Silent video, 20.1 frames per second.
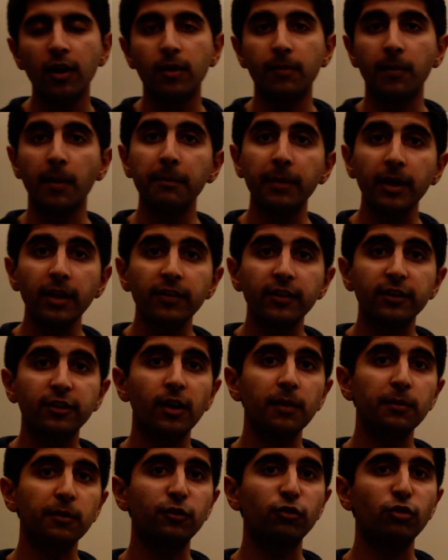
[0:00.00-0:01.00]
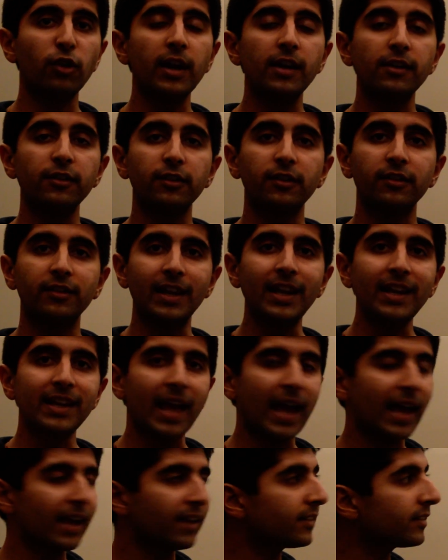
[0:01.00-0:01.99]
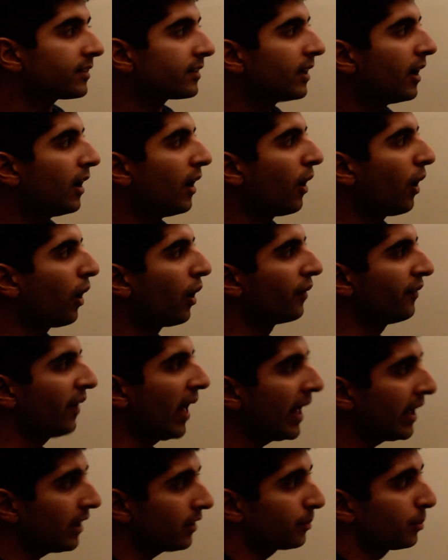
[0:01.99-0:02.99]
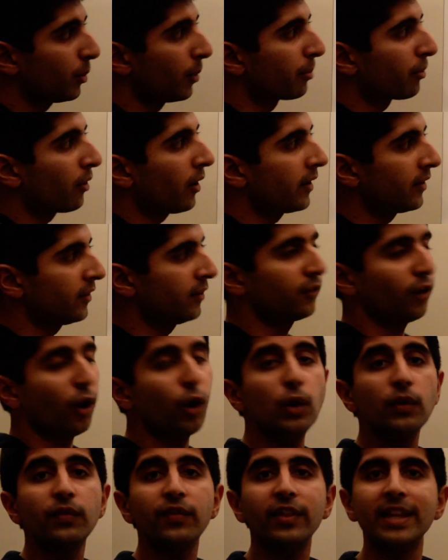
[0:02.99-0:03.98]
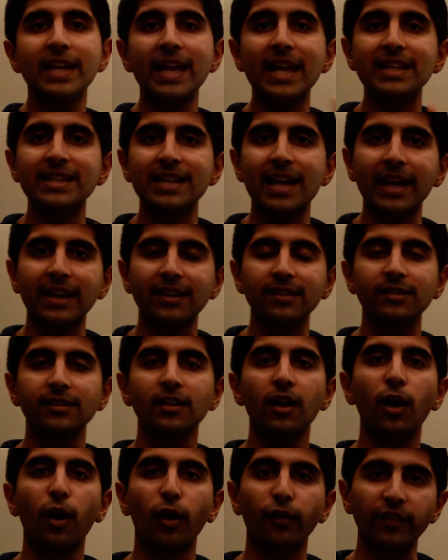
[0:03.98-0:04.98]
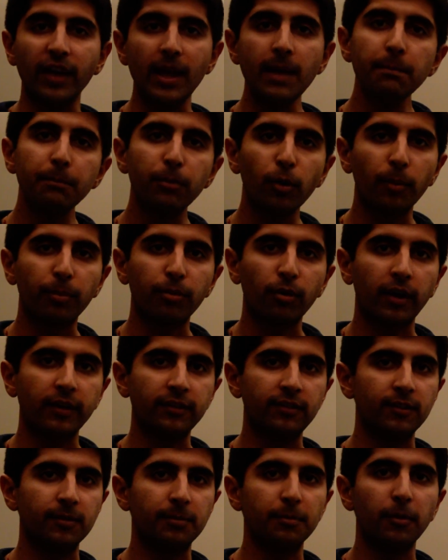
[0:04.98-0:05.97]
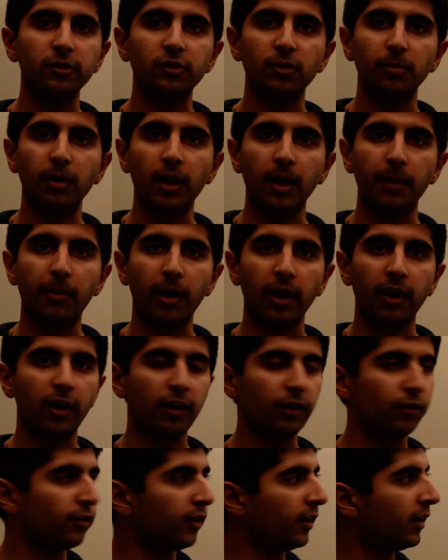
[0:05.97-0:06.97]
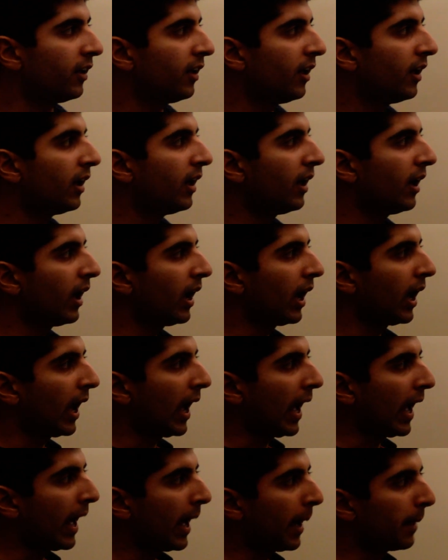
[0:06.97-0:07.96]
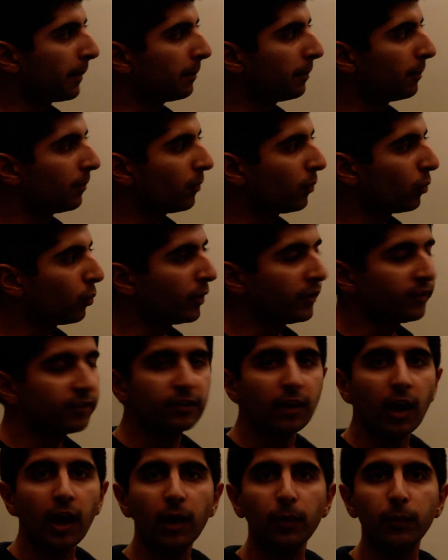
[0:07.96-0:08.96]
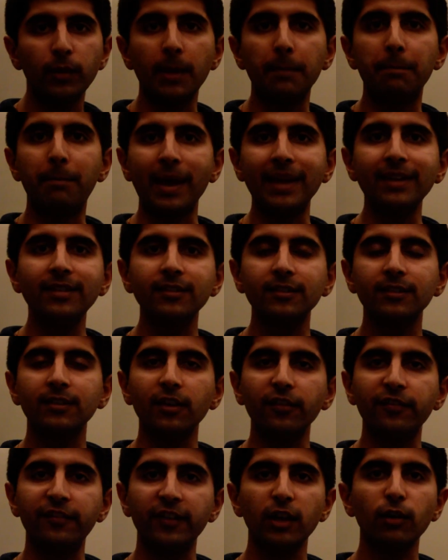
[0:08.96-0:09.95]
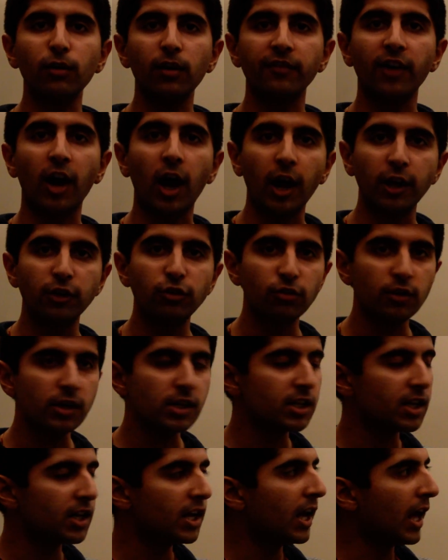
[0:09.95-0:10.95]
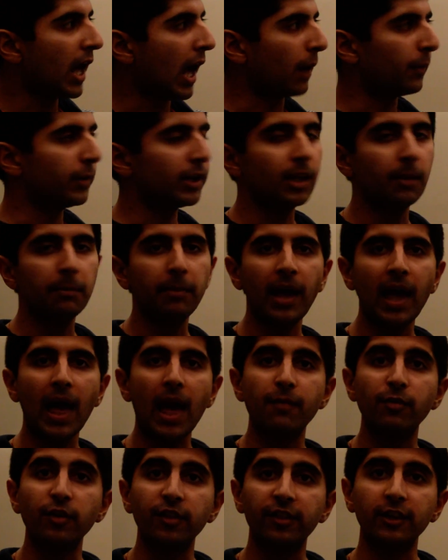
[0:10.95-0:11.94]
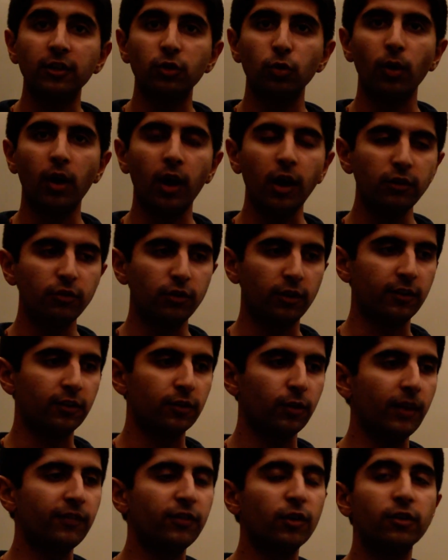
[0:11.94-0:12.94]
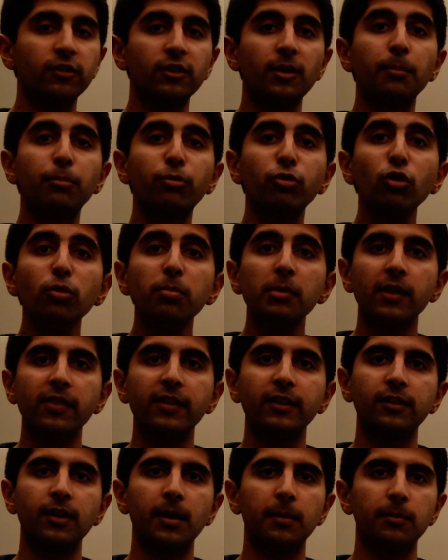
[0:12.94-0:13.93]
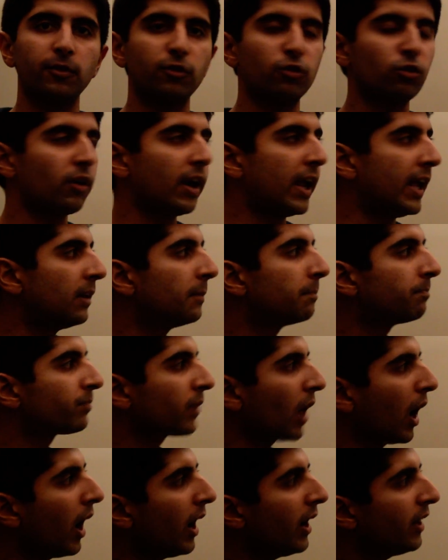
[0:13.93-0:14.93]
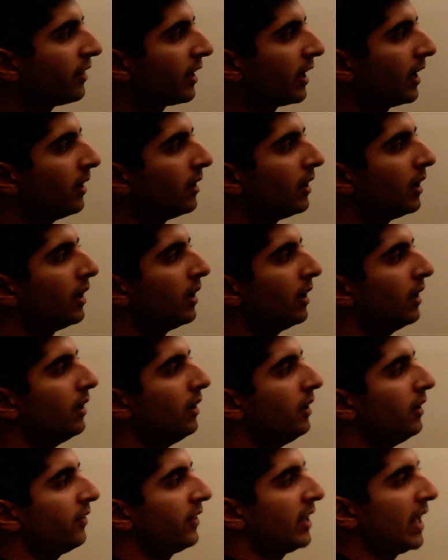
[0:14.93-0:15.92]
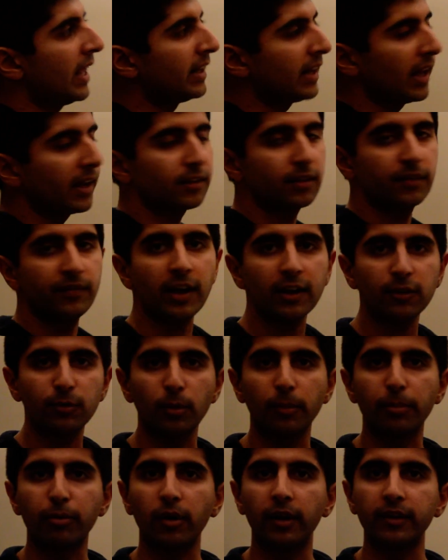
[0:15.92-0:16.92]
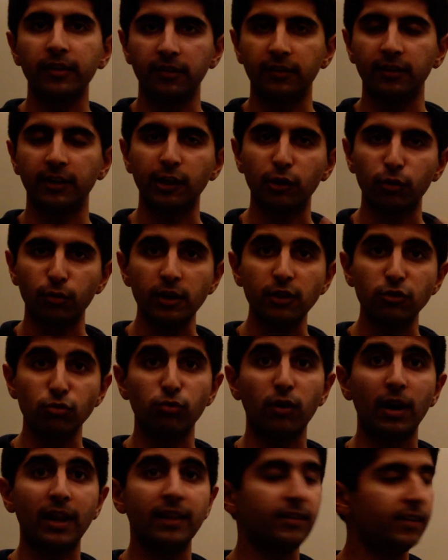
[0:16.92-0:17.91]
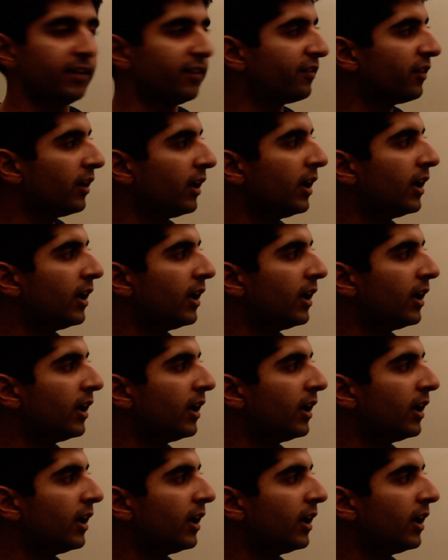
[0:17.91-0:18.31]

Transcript: Remember, the terms of trade is just an index of export prices over the index of import prices multiplied by 100. We start with a base figure of 100 and we compare everything to 100. So if there is an improvement in the terms of trade, either the index of export prices increased relative